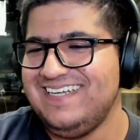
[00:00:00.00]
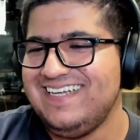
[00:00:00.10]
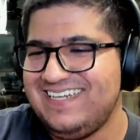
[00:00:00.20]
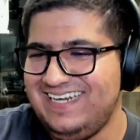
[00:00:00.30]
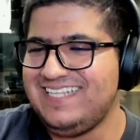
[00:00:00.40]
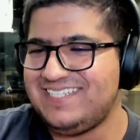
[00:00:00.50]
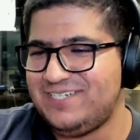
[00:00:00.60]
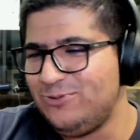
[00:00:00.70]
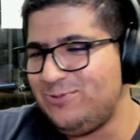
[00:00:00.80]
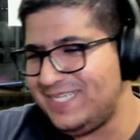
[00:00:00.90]
let's
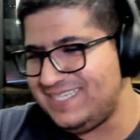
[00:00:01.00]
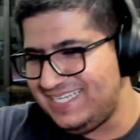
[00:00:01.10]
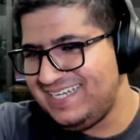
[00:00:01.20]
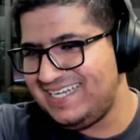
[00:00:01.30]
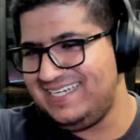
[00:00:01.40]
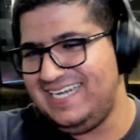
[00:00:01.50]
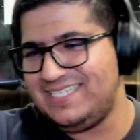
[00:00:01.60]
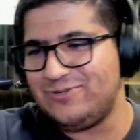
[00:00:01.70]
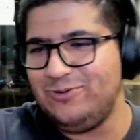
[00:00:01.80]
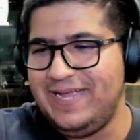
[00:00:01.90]
do one thing and let's
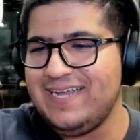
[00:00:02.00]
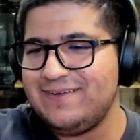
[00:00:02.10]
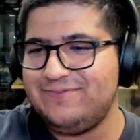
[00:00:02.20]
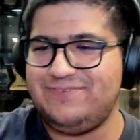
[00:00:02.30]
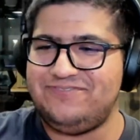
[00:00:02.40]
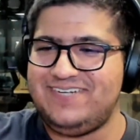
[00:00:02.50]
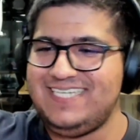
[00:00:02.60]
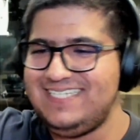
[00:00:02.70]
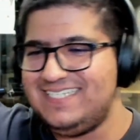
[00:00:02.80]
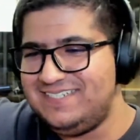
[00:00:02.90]
go back 15
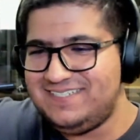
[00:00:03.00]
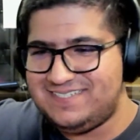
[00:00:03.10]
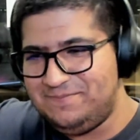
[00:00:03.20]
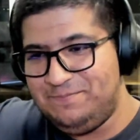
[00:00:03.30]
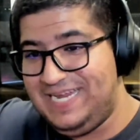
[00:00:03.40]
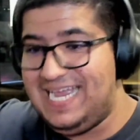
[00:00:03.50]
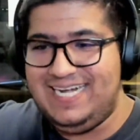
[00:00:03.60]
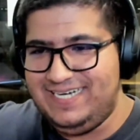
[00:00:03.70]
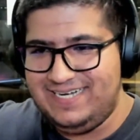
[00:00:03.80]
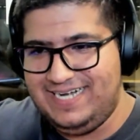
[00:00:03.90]
years
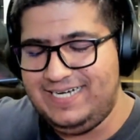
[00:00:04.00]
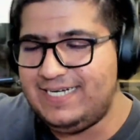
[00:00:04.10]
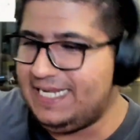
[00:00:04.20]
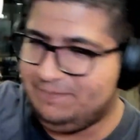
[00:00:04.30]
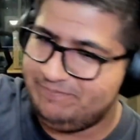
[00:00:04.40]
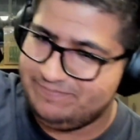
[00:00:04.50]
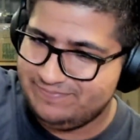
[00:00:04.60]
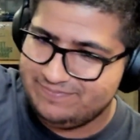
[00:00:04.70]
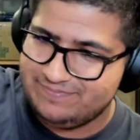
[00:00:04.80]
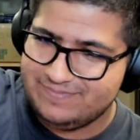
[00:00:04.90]
behind in time
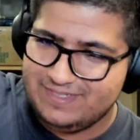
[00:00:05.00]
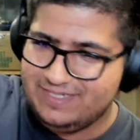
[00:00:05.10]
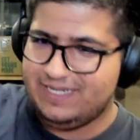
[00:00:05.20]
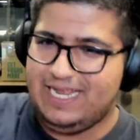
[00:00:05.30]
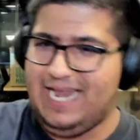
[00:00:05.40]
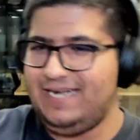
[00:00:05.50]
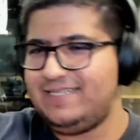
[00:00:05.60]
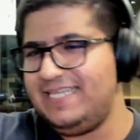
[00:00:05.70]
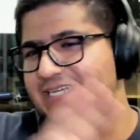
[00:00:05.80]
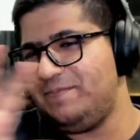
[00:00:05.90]
and
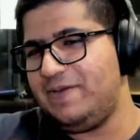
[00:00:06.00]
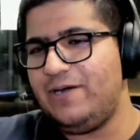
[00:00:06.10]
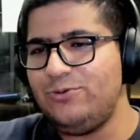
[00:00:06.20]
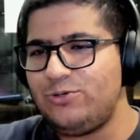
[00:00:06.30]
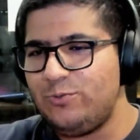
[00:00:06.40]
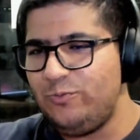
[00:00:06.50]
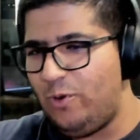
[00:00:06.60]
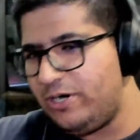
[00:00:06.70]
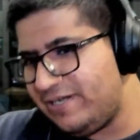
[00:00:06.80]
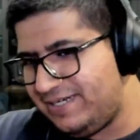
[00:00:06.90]
think about
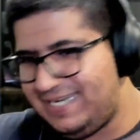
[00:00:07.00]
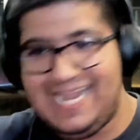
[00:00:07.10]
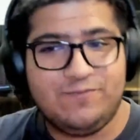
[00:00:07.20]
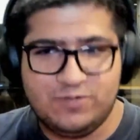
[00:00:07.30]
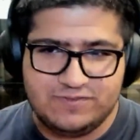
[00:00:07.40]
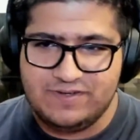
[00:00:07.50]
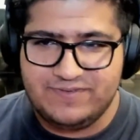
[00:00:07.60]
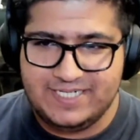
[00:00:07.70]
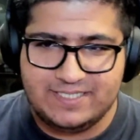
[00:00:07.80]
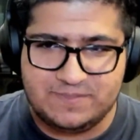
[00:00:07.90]
what tech was
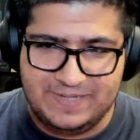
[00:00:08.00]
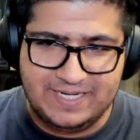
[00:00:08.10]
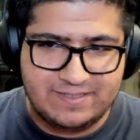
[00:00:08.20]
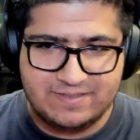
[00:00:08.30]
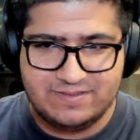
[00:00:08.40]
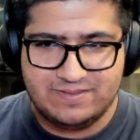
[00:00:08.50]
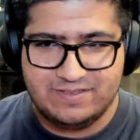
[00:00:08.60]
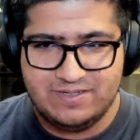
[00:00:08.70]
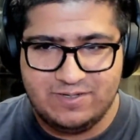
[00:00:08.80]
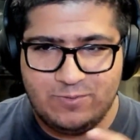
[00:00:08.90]
15 years back,
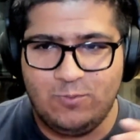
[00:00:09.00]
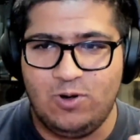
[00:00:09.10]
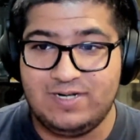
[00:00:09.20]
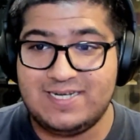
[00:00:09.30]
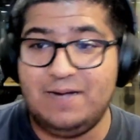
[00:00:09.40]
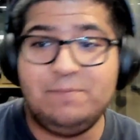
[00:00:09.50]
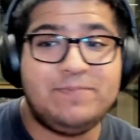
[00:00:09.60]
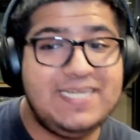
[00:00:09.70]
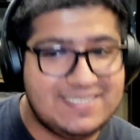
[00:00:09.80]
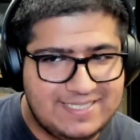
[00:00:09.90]
what
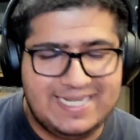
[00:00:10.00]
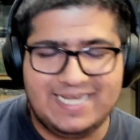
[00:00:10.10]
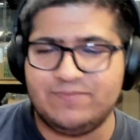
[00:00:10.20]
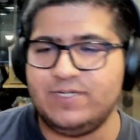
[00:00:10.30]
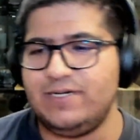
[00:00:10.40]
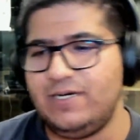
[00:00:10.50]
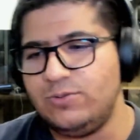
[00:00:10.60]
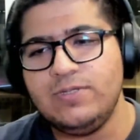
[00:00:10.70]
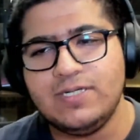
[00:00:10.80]
companies in tech were around.